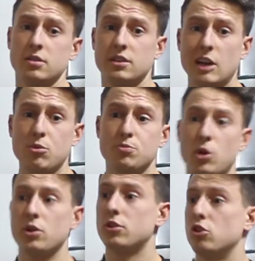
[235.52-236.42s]
Ribose
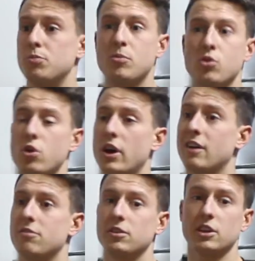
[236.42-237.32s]
powder to people who
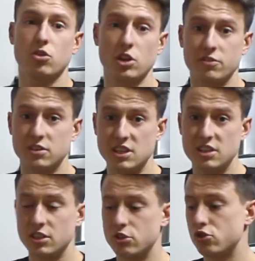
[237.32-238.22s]
have like chronic fatigue
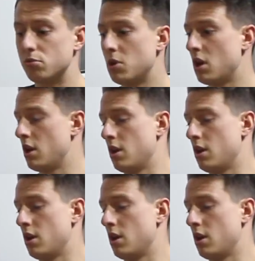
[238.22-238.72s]
syndrome,